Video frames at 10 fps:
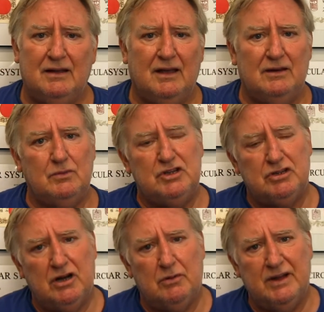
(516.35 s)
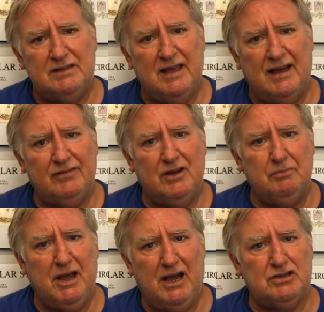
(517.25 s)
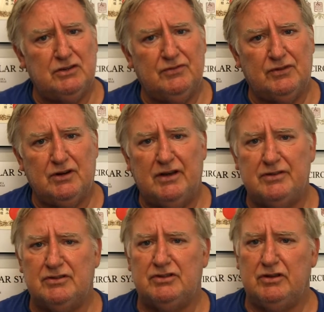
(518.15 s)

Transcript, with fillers: And we should always have compassion for others.